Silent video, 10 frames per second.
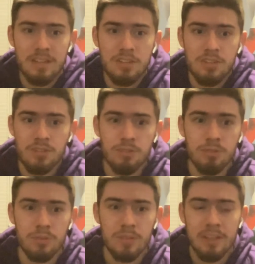
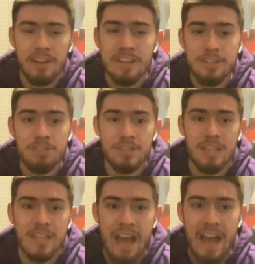to their issues
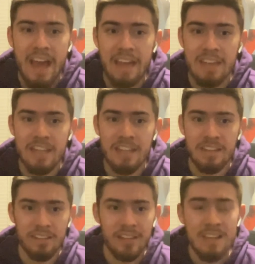that they had
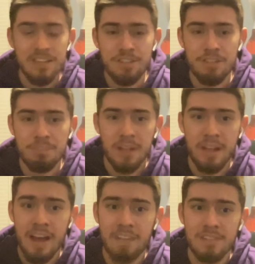in last year's
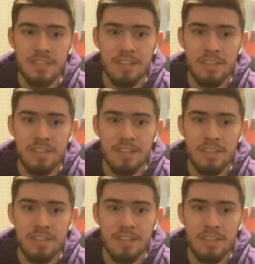playoffs.